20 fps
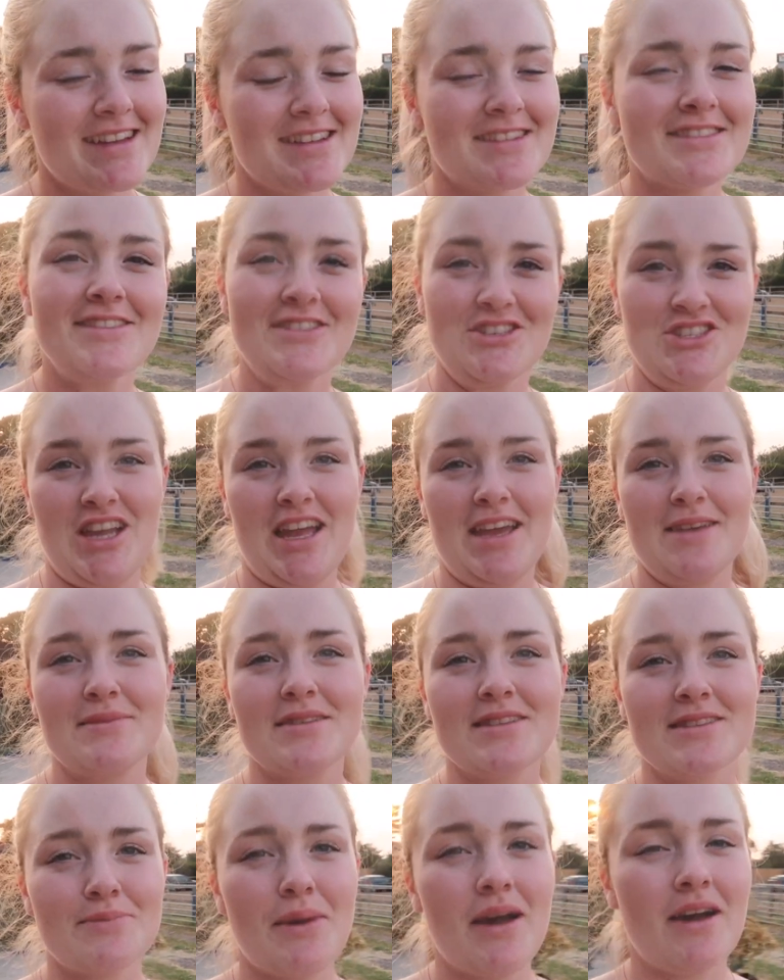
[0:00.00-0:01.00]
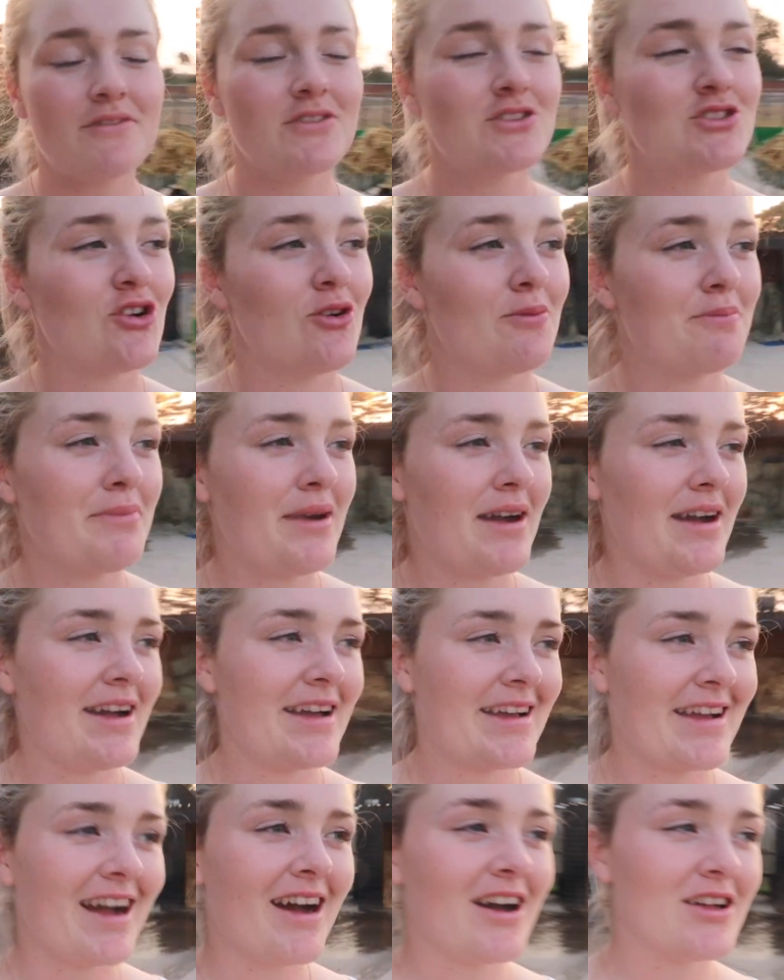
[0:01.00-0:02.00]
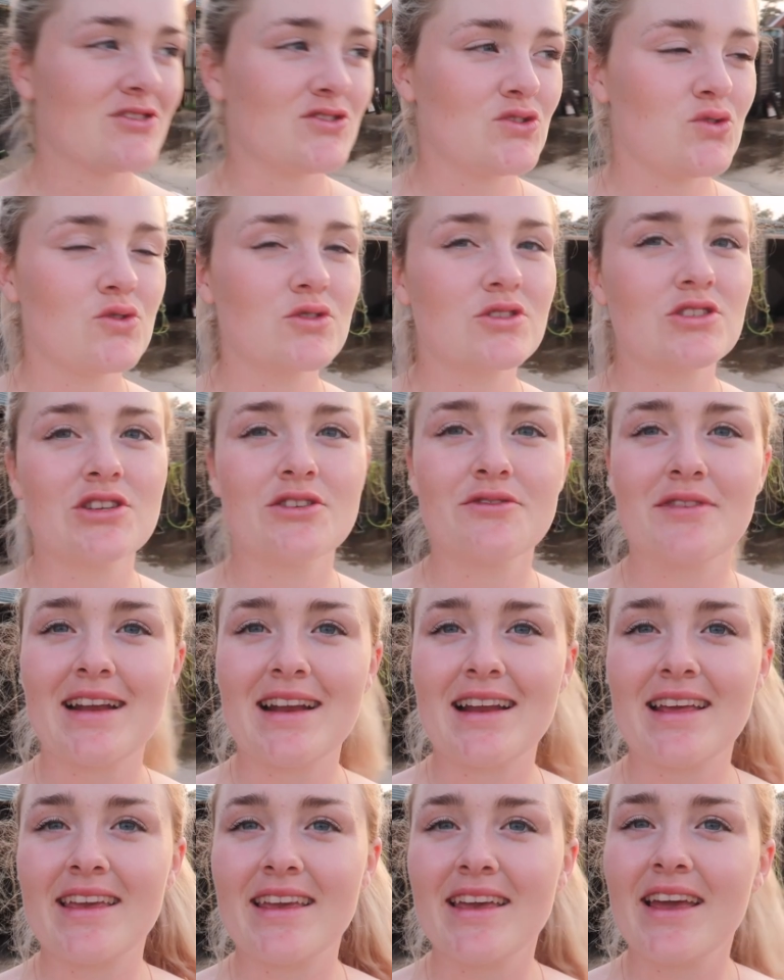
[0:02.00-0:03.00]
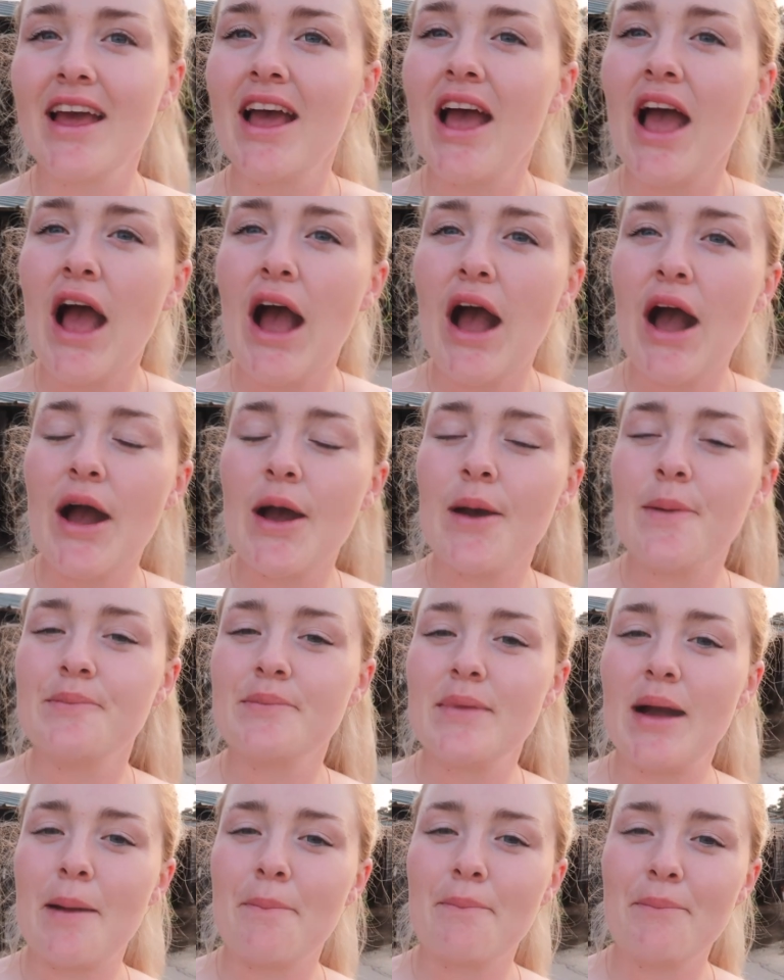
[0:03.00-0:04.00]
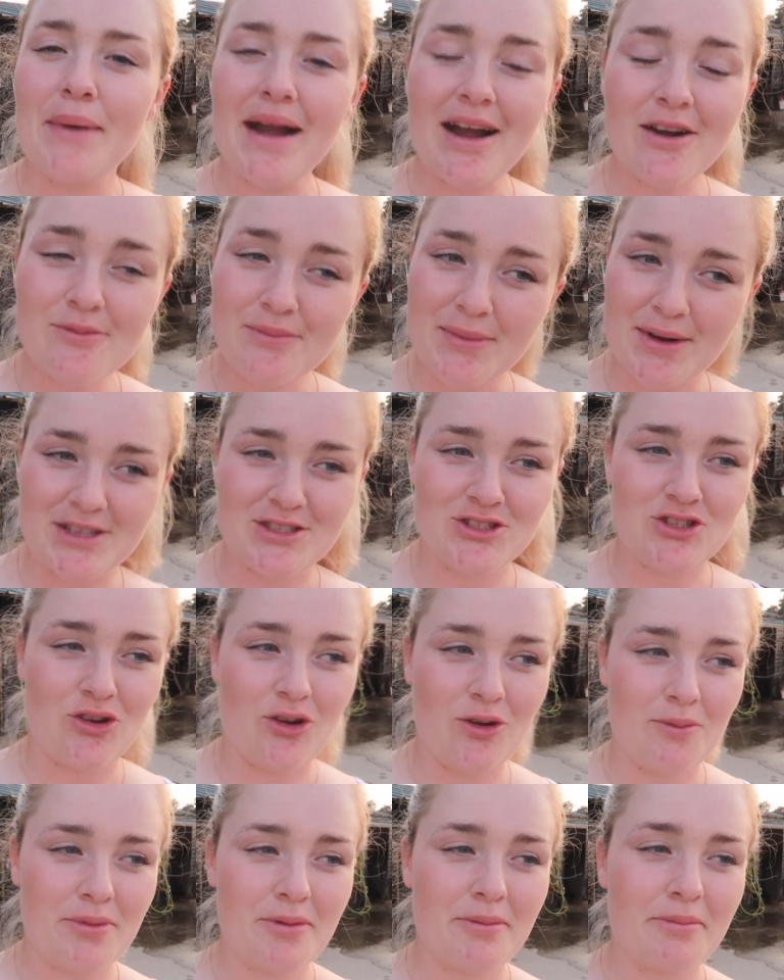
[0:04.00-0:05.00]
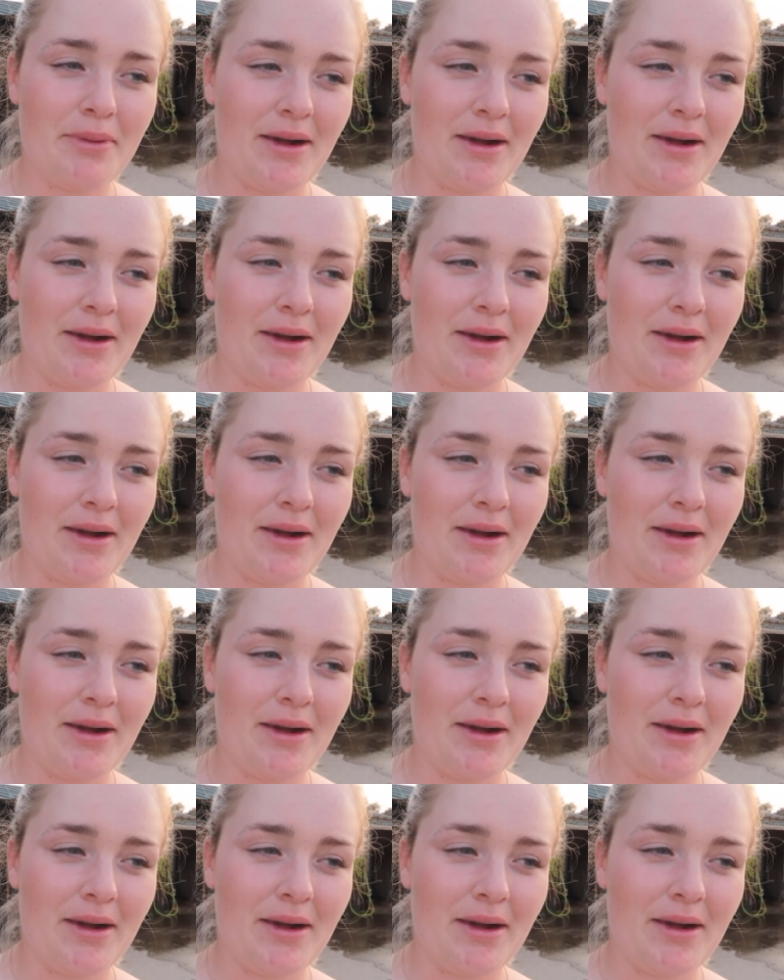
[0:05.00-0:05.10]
it's not a shame, it's part of the job, but I can't talk to you really about my job.